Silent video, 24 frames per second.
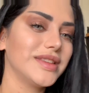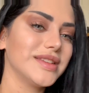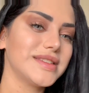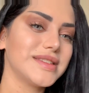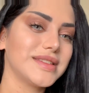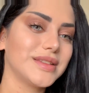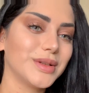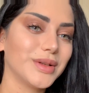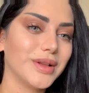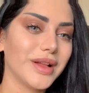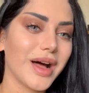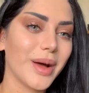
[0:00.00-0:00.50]
this
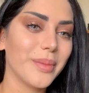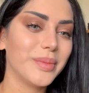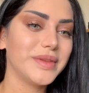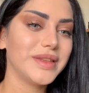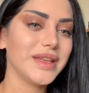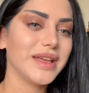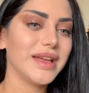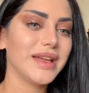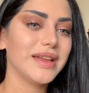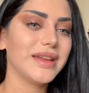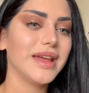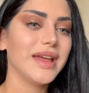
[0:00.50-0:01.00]
little
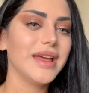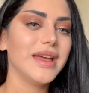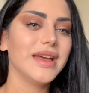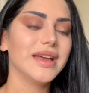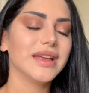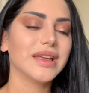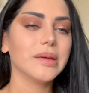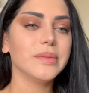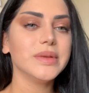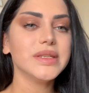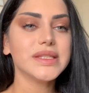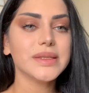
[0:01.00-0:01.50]
update.
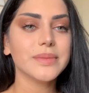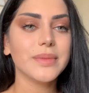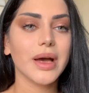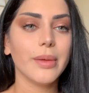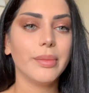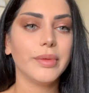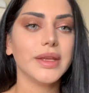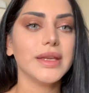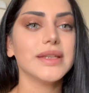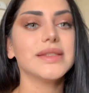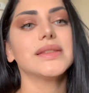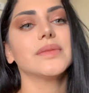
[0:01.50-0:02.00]
Give me some
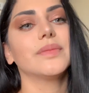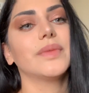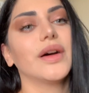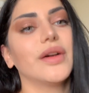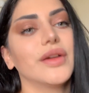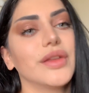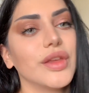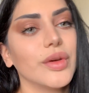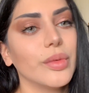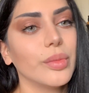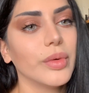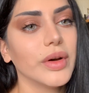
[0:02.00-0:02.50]
updates
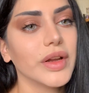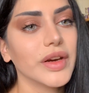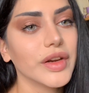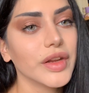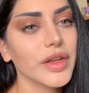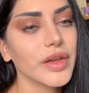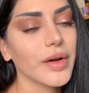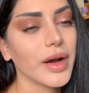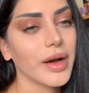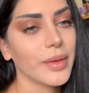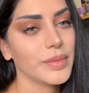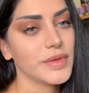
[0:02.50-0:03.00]
about you. What are
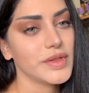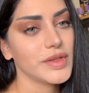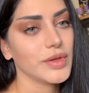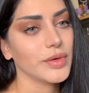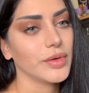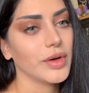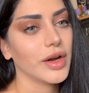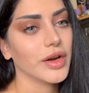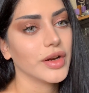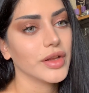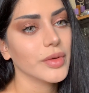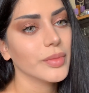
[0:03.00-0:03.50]
you up
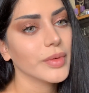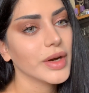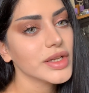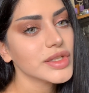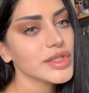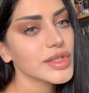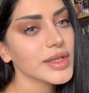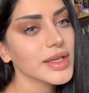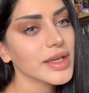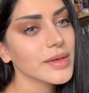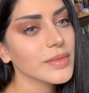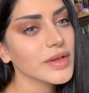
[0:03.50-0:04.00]
to? Are you
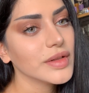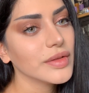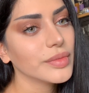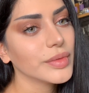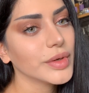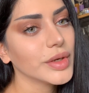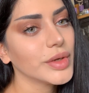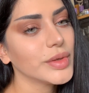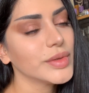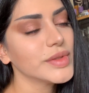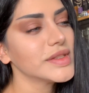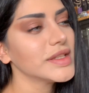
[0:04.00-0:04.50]
watching Game of
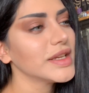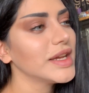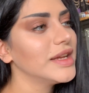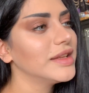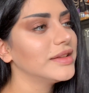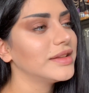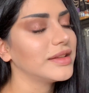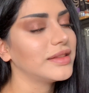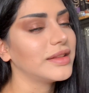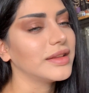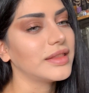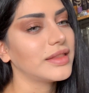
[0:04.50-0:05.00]
Thrones?
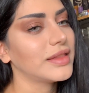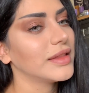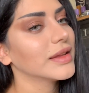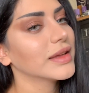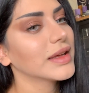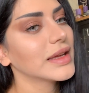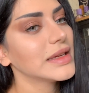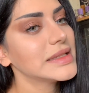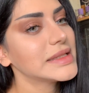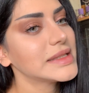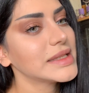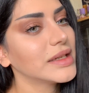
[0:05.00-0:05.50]
Did the thing
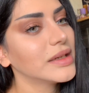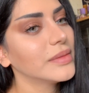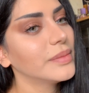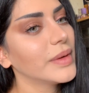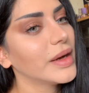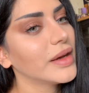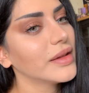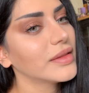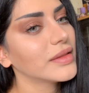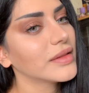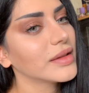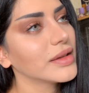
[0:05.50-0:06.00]
I said
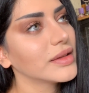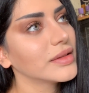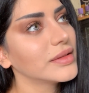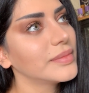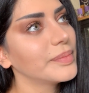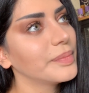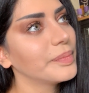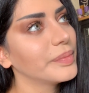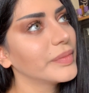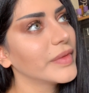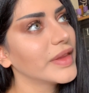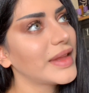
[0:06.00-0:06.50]
about the
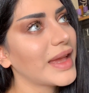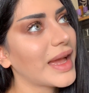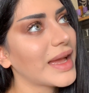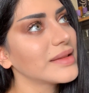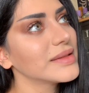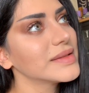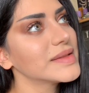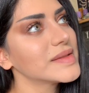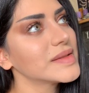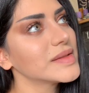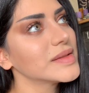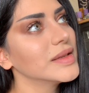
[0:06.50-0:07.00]

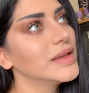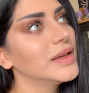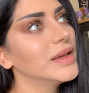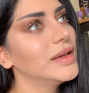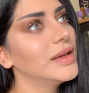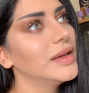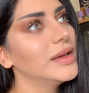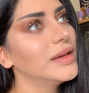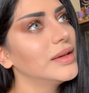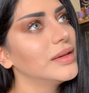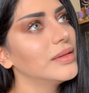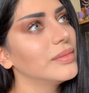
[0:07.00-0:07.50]
dance,
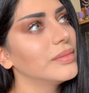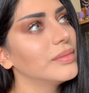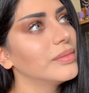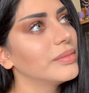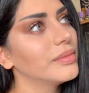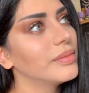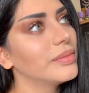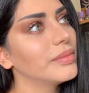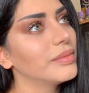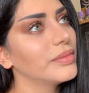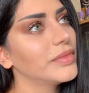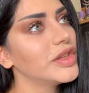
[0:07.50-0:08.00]

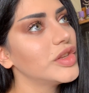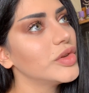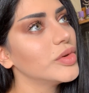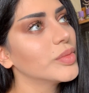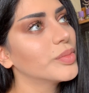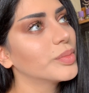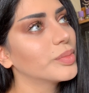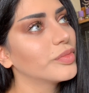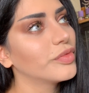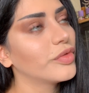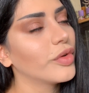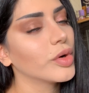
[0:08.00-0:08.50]
2
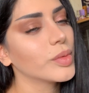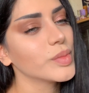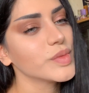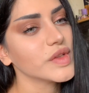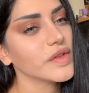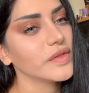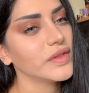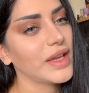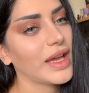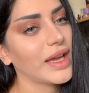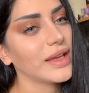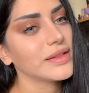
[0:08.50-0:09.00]
forms
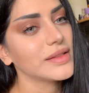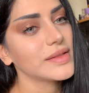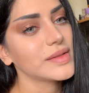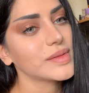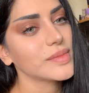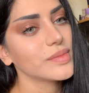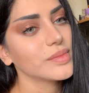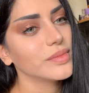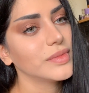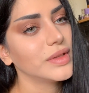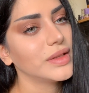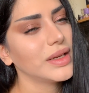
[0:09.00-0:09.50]
of dance,
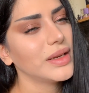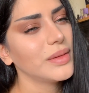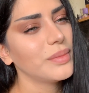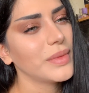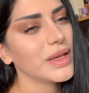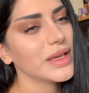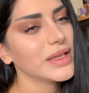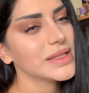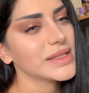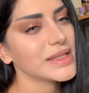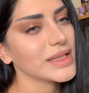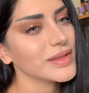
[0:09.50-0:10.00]
did it
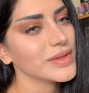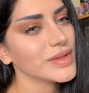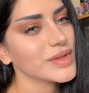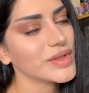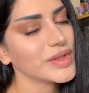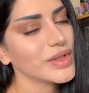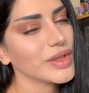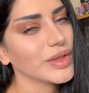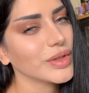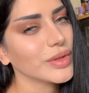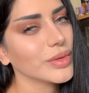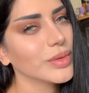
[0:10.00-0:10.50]
make sense
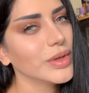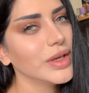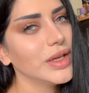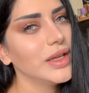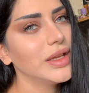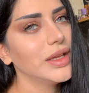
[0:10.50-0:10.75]
to you?